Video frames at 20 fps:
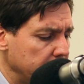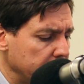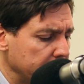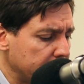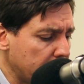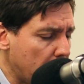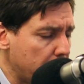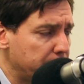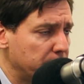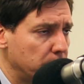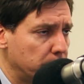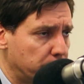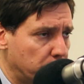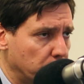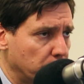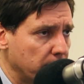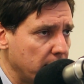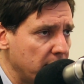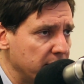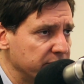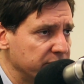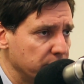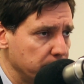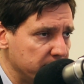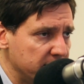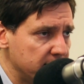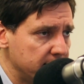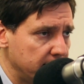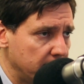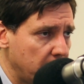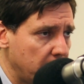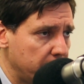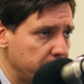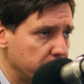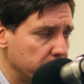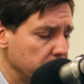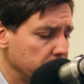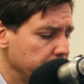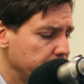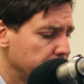capital program for BC
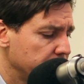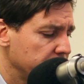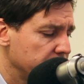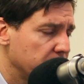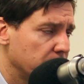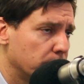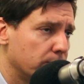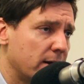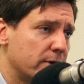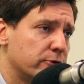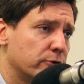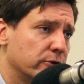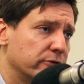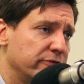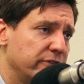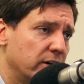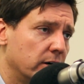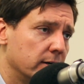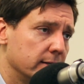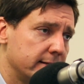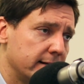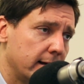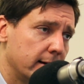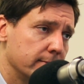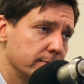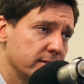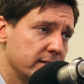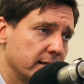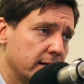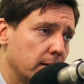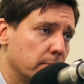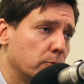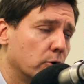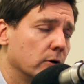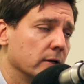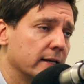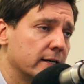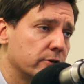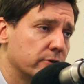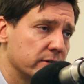Hydro to retrofit our dams to get
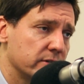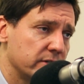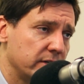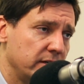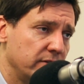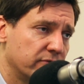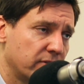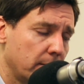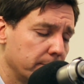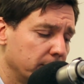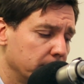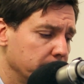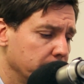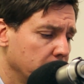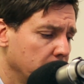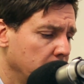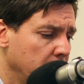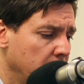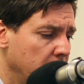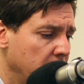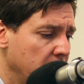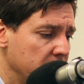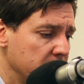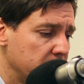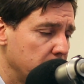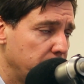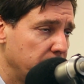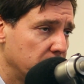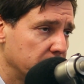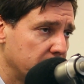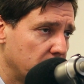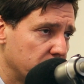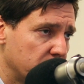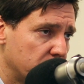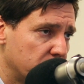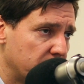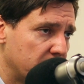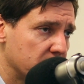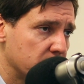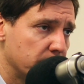more electricity from them, to build out
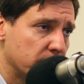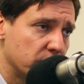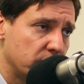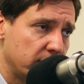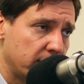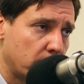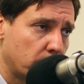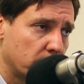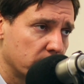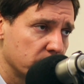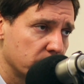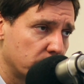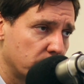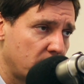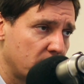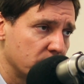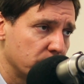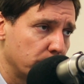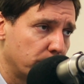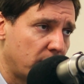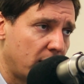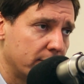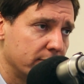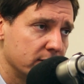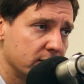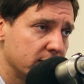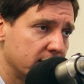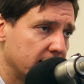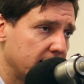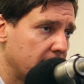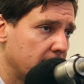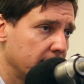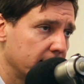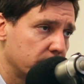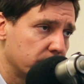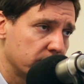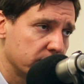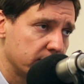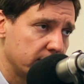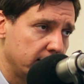the transmission networks across the province to get
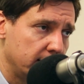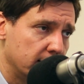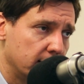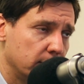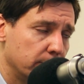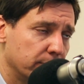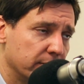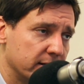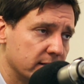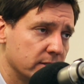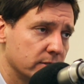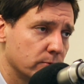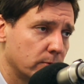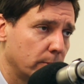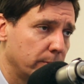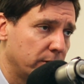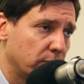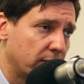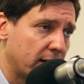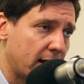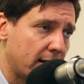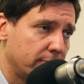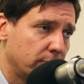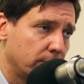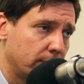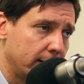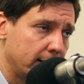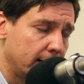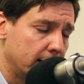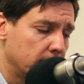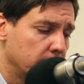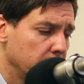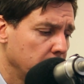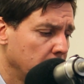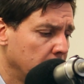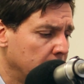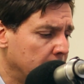electricity to places where we don't have it right now.